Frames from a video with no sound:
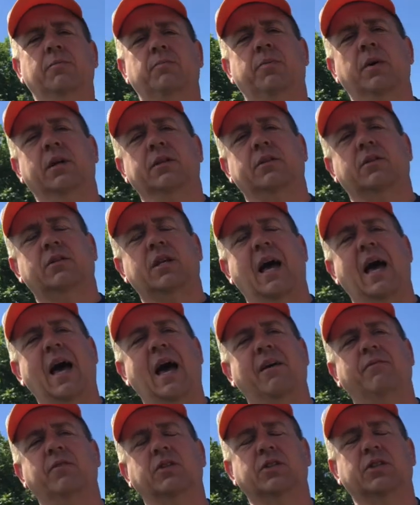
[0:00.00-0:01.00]
but to
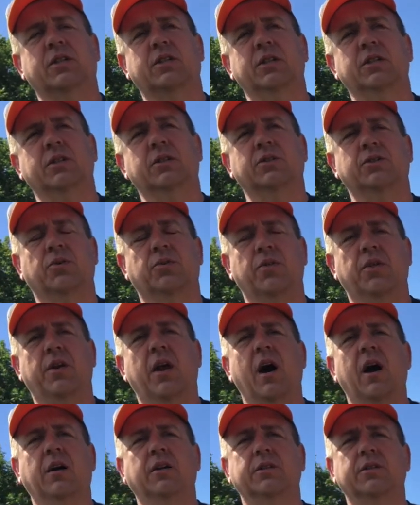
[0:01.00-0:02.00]
have the skills or the
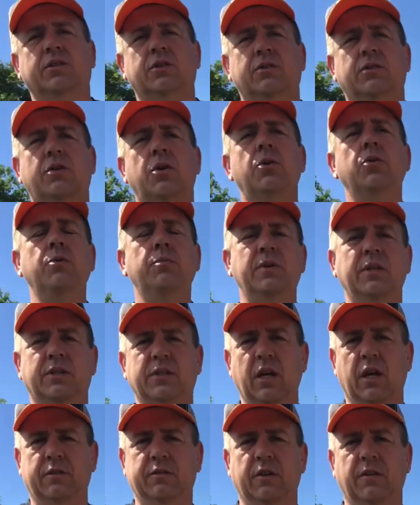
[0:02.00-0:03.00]
knowledge to be
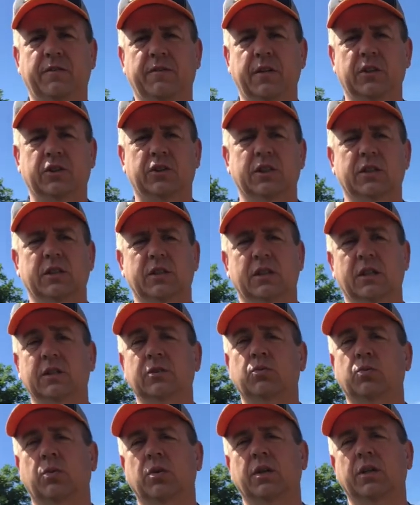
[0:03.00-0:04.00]
self-sufficient
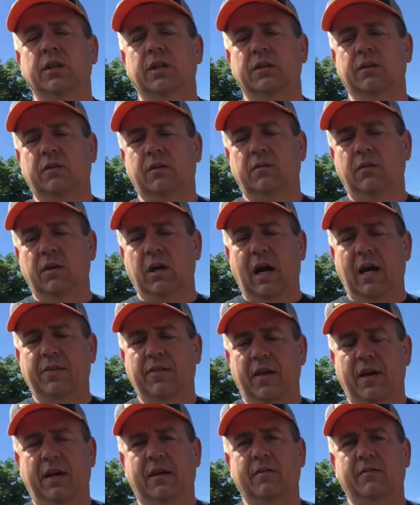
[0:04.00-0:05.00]
is really, I
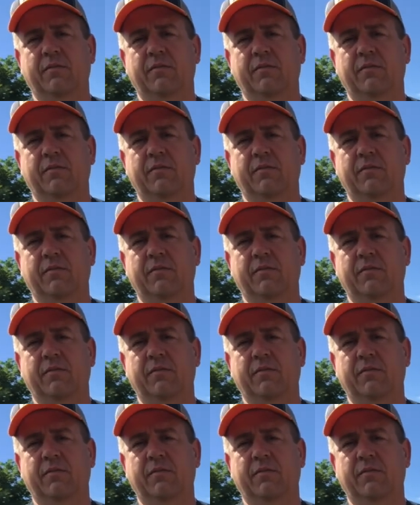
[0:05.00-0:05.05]
think,